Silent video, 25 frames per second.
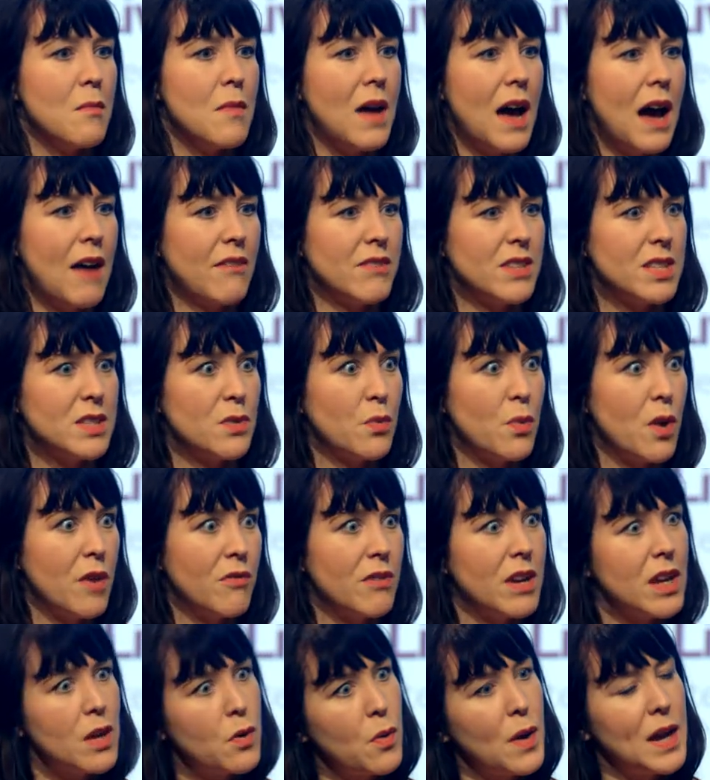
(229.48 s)
having to work
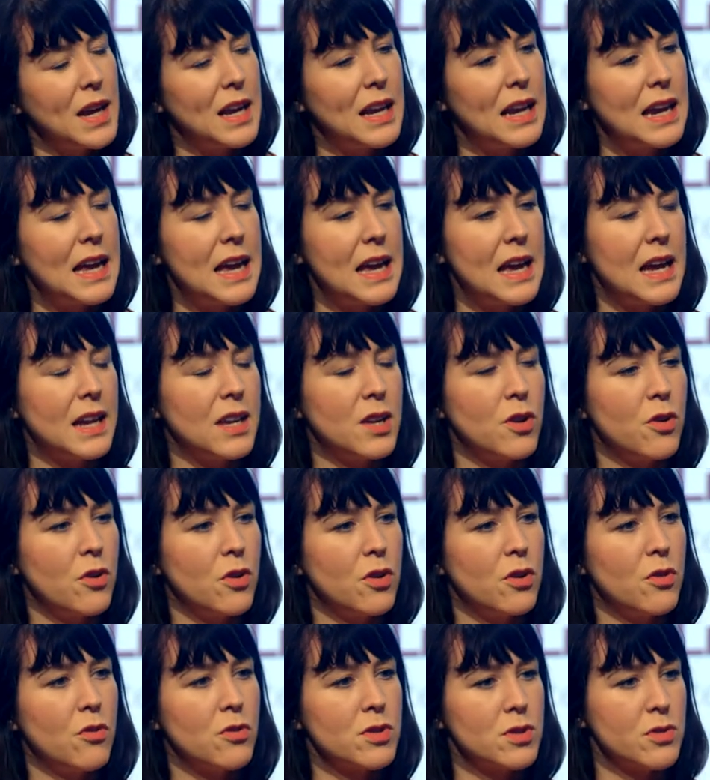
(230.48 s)
really quickly, and
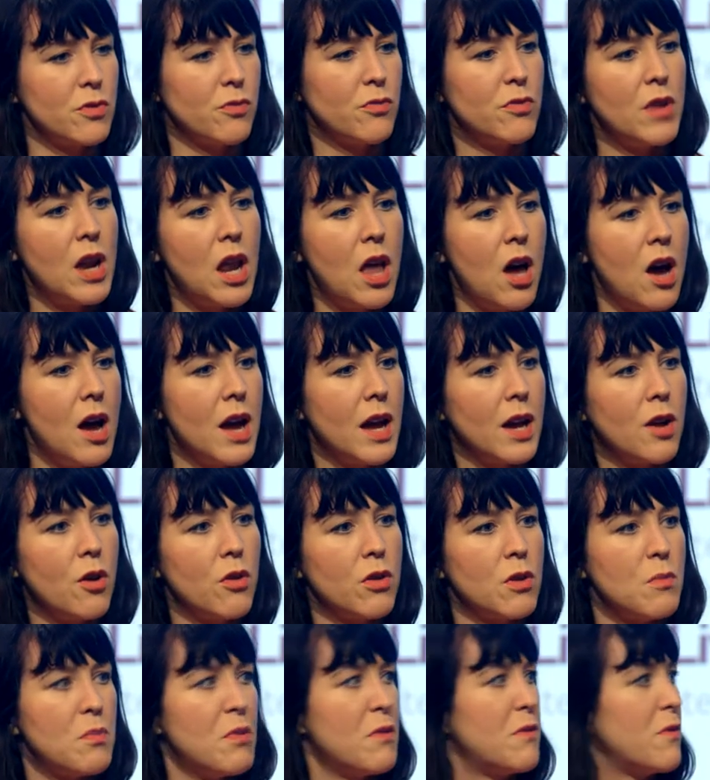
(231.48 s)
you're sort of relying
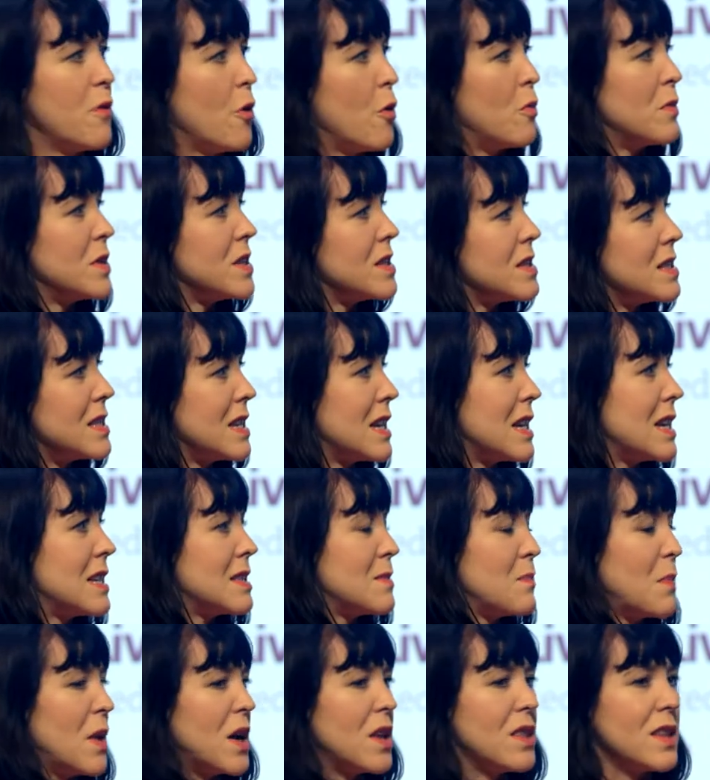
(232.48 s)
on the
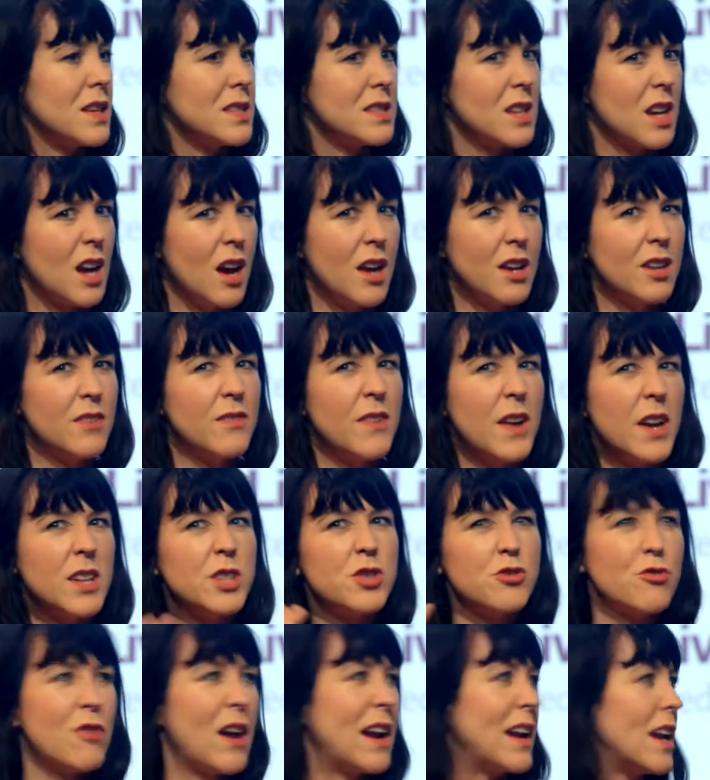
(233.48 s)
performances, but there's a kind of
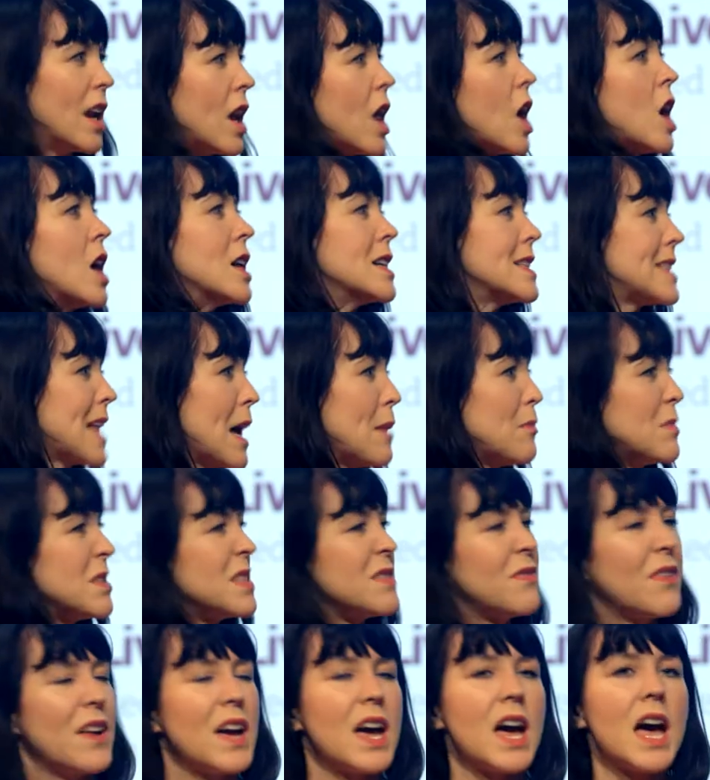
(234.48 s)
adrenalised
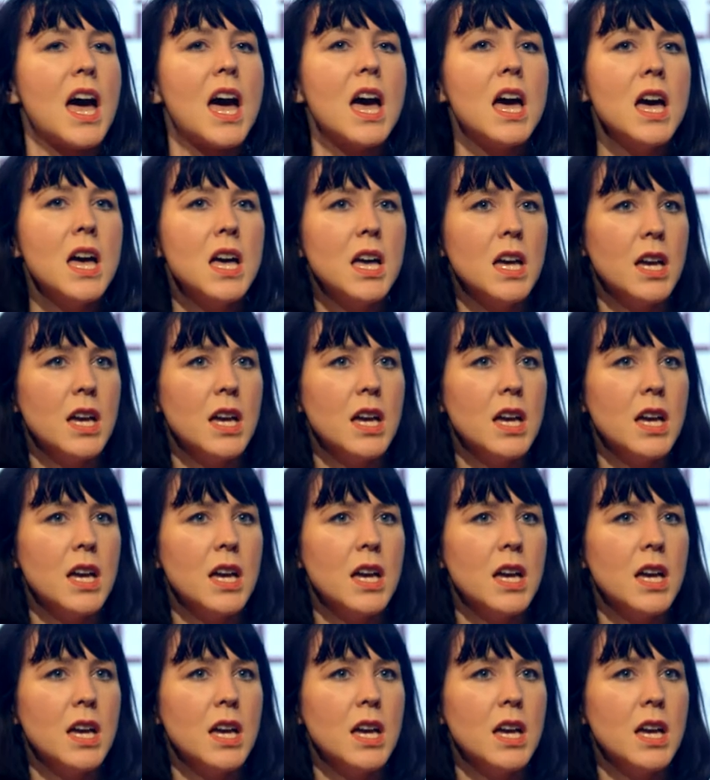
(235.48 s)
atmosphere.